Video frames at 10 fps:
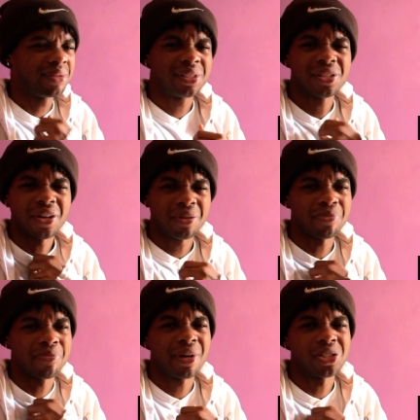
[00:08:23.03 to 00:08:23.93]
Stuck
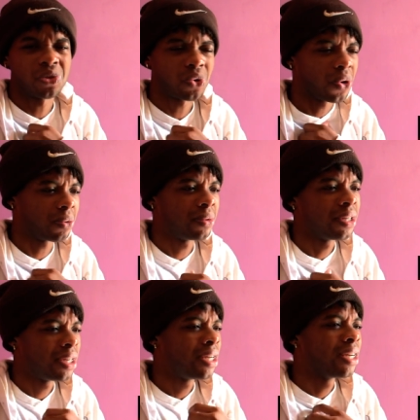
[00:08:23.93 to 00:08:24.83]
up my throat.
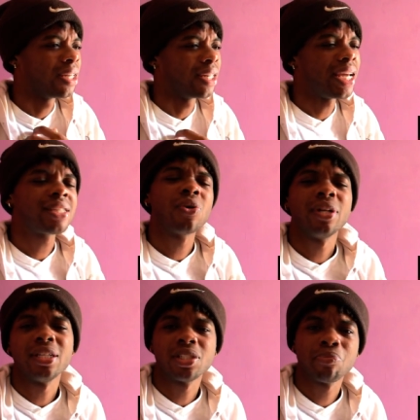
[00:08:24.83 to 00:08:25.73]
That's
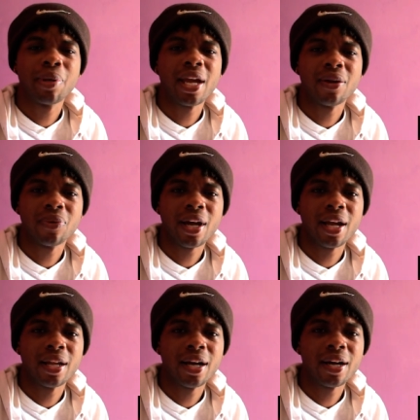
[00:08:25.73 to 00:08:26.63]
only in Japan,
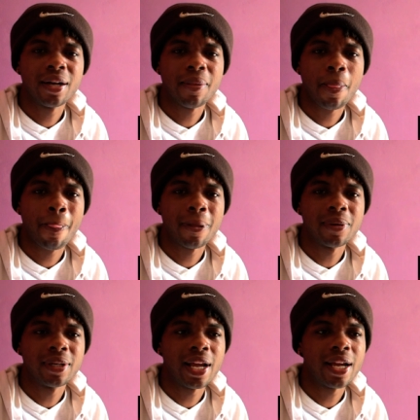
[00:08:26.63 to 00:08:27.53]
right? Huh?
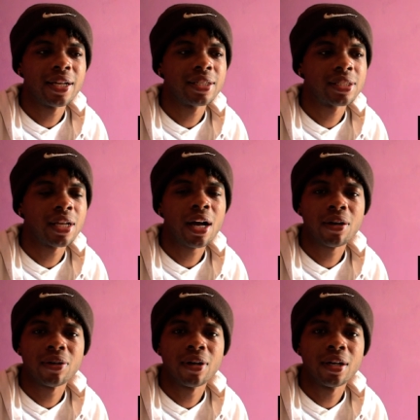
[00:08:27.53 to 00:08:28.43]
Like
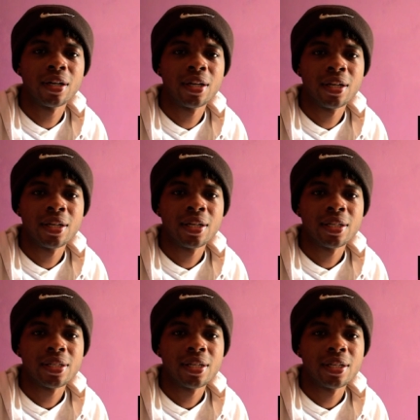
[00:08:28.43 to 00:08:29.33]
sakura,
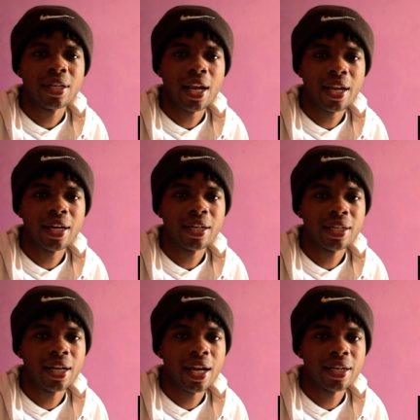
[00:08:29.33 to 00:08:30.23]
like
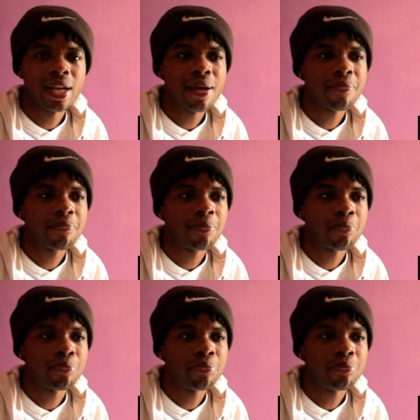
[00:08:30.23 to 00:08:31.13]
them
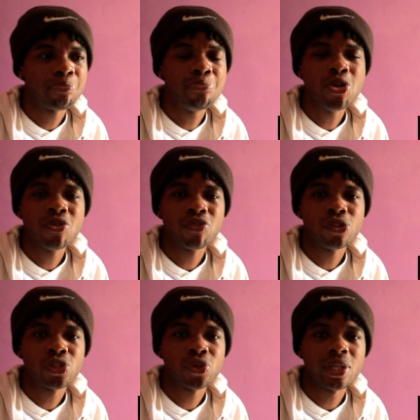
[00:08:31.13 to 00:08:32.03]
beautiful
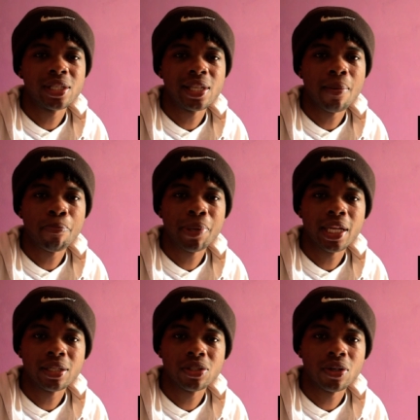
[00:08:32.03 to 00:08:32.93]
trees, them
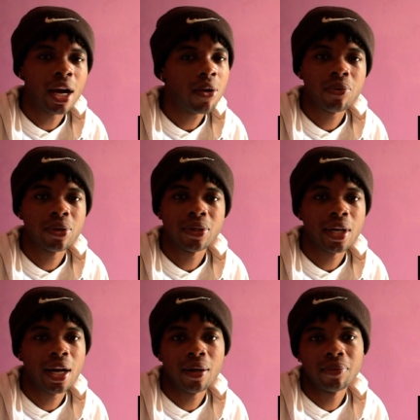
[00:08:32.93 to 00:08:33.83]
pink trees. I don't
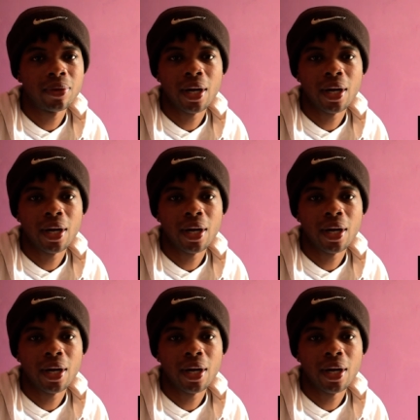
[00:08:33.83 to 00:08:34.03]
know.